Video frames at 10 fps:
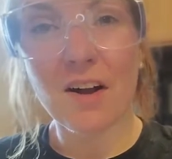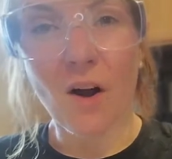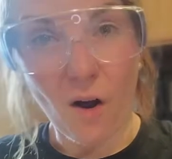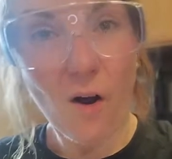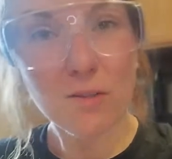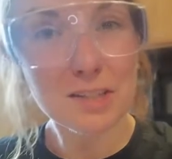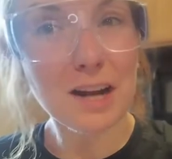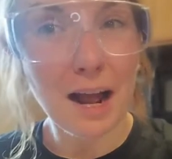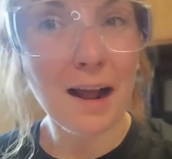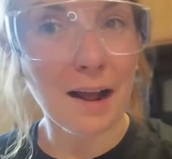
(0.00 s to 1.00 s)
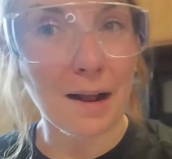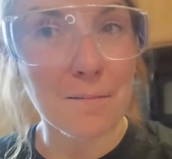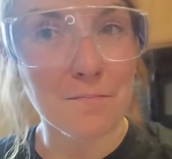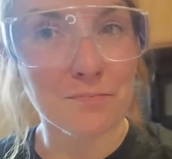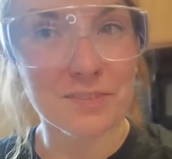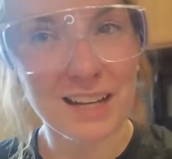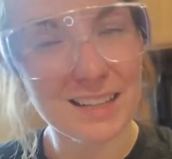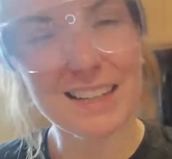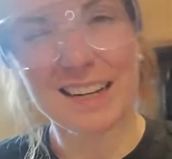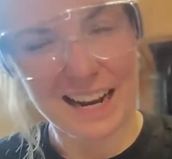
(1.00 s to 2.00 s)
all the time. Not
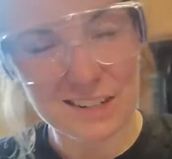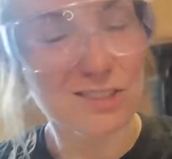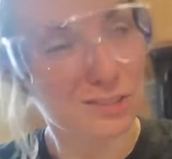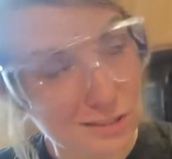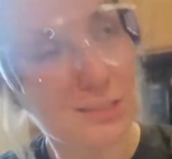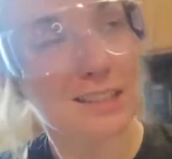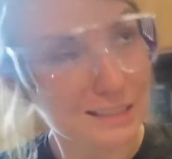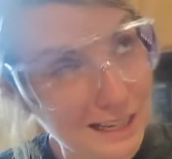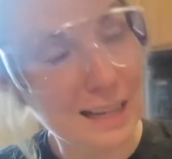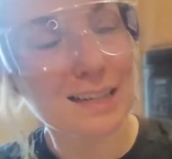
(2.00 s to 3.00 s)
like it actually looks like that,